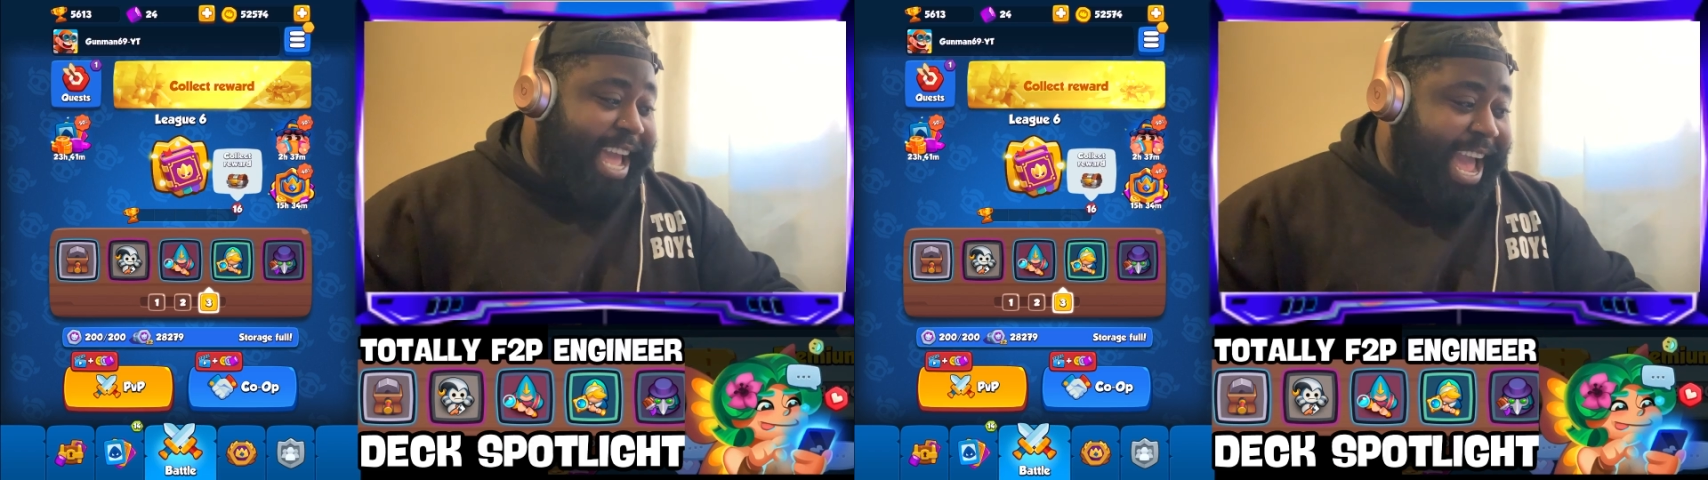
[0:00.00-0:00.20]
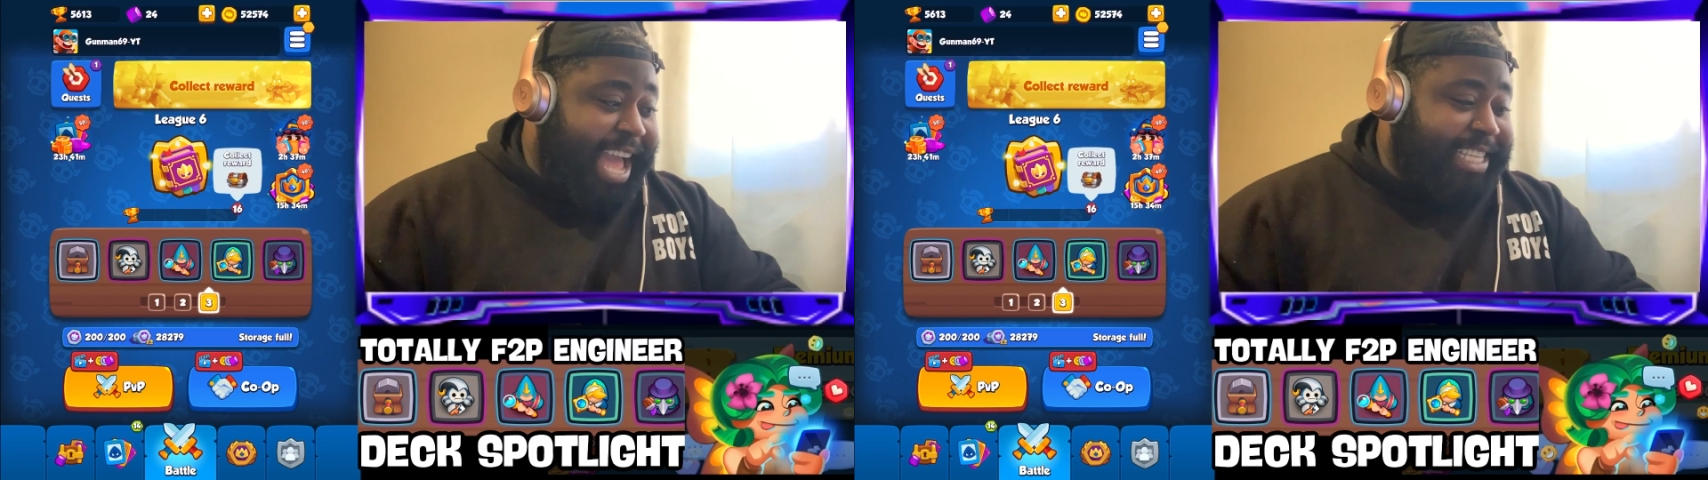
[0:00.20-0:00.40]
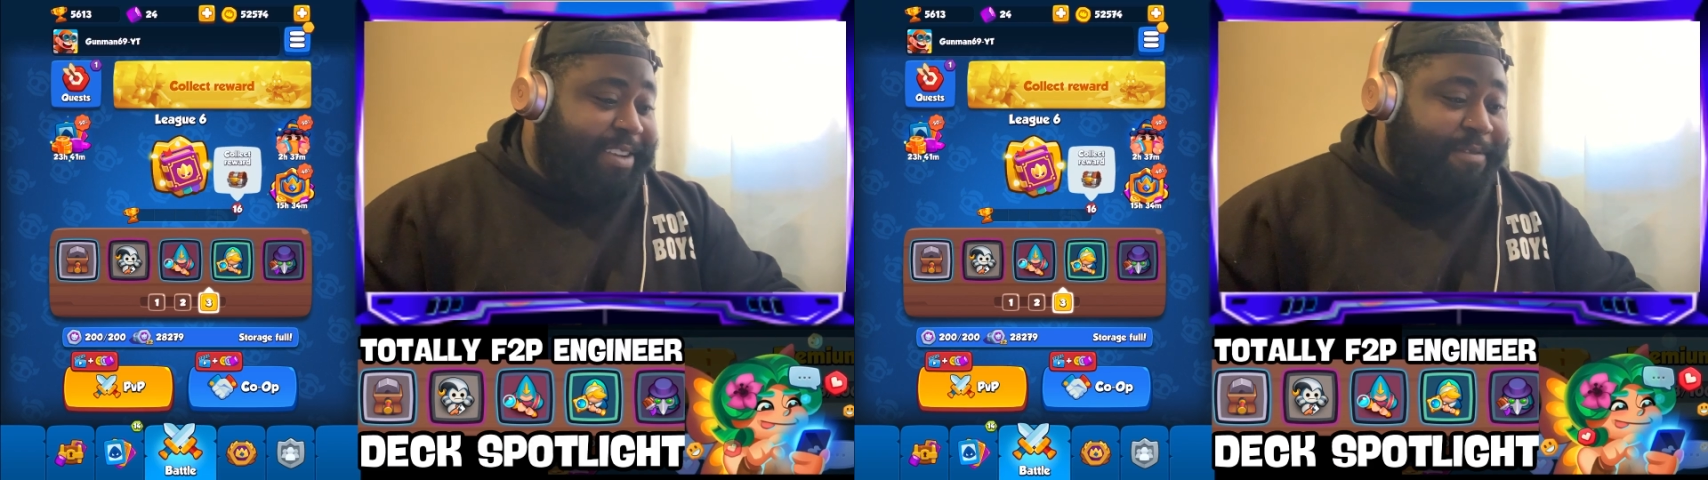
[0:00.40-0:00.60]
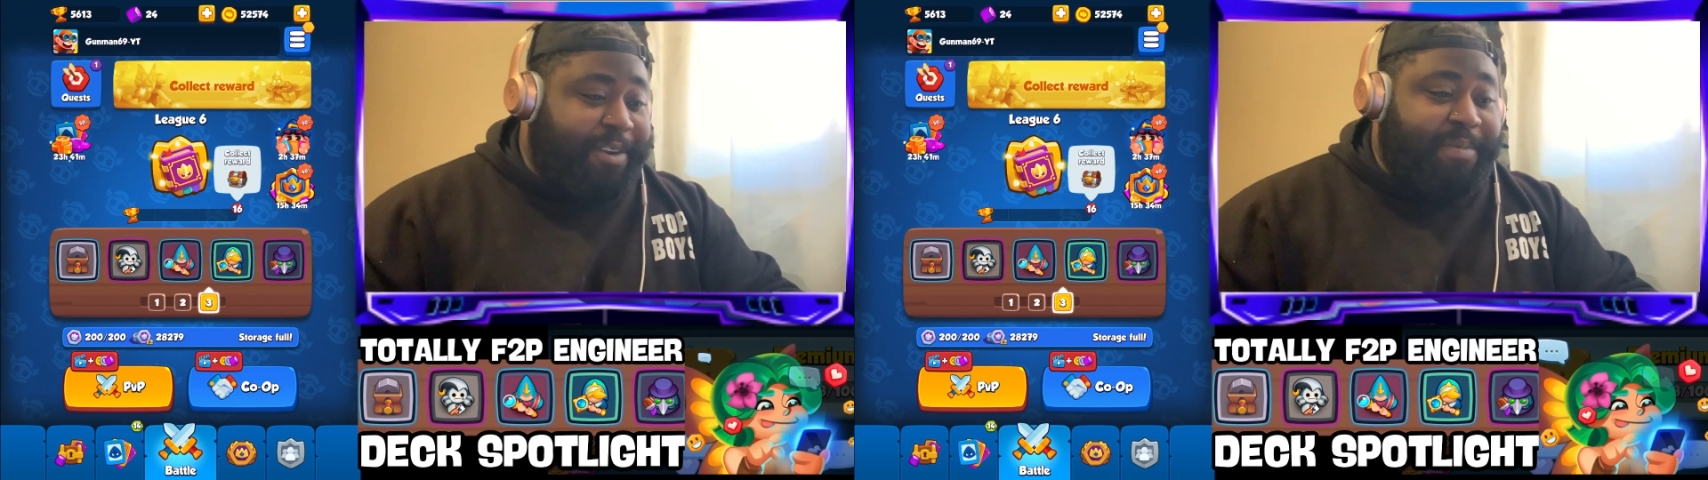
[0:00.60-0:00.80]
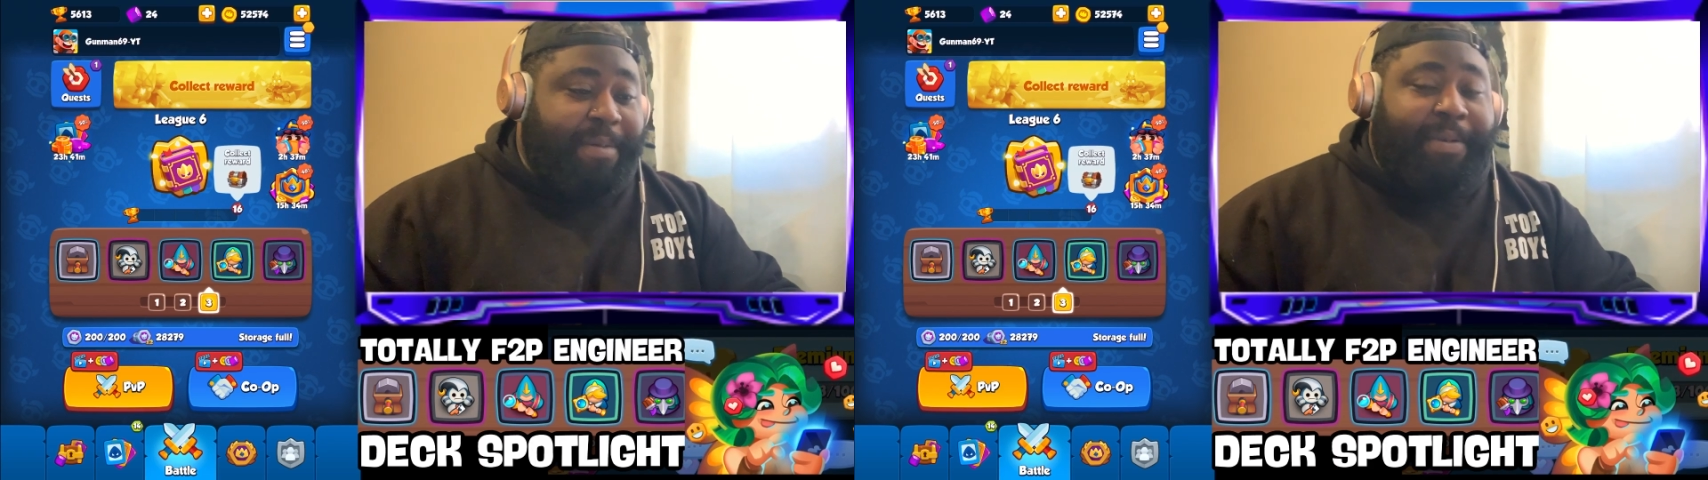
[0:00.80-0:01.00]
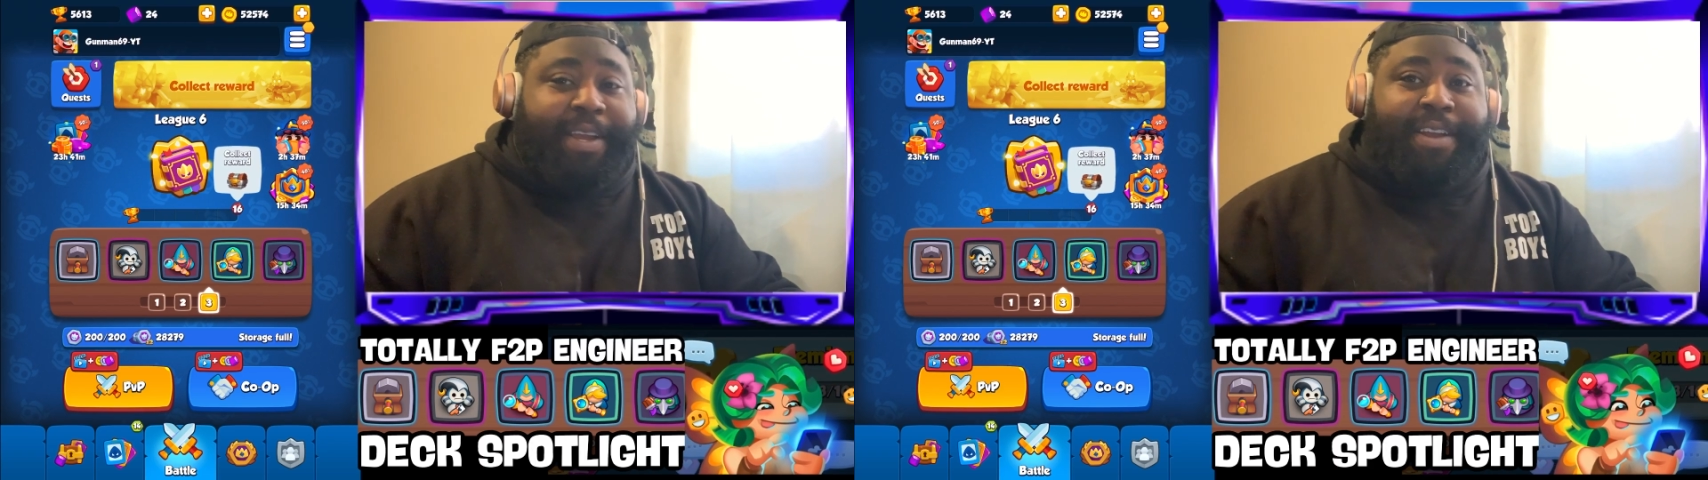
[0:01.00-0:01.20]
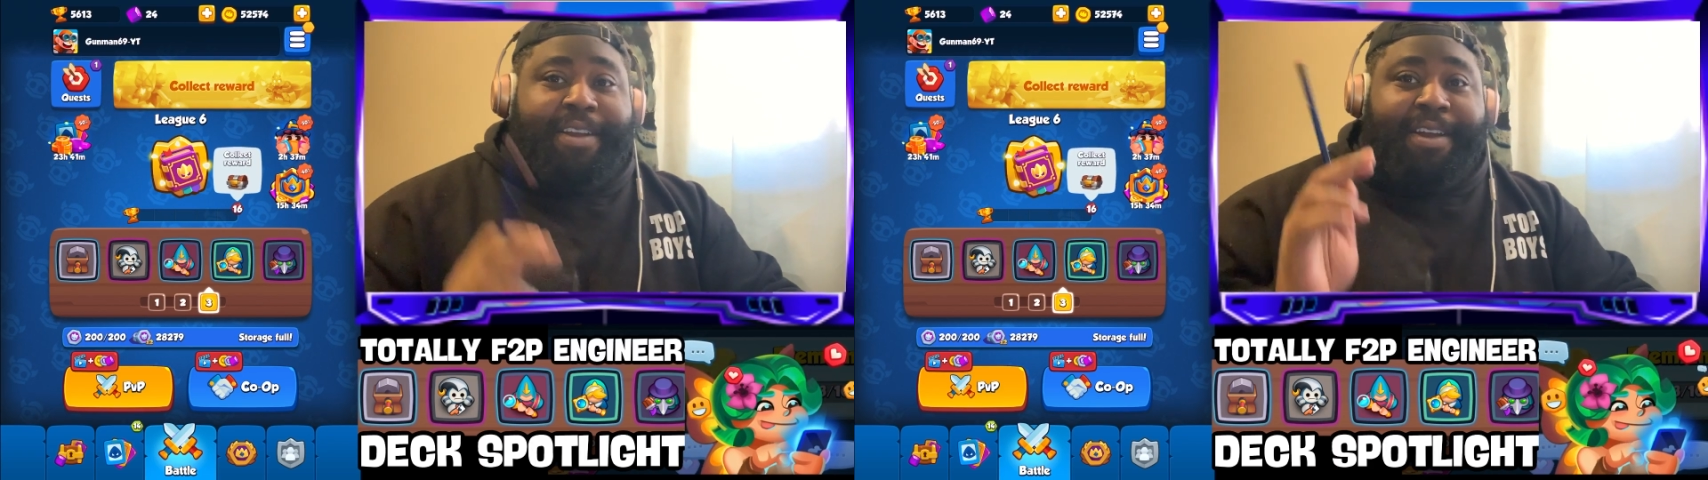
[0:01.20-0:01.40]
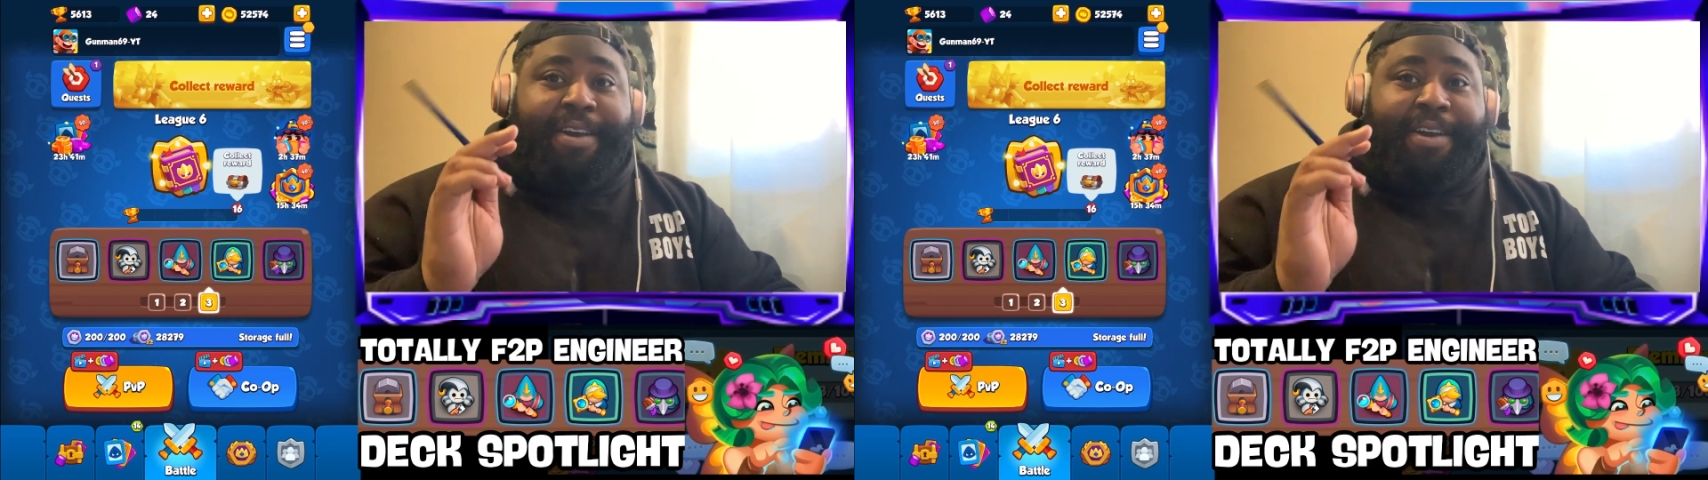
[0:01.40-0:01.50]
as a free to play player,